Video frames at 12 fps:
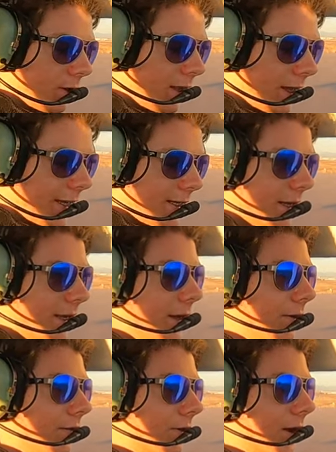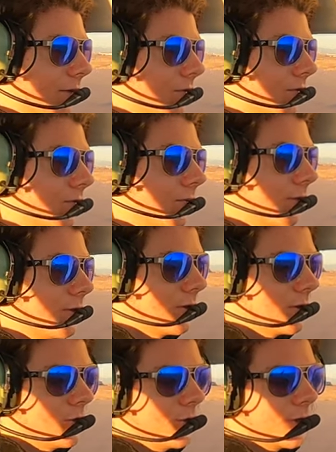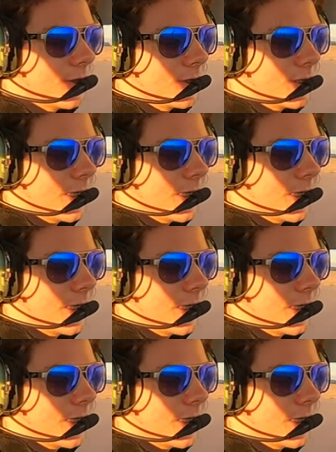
light today. I've got two-thirds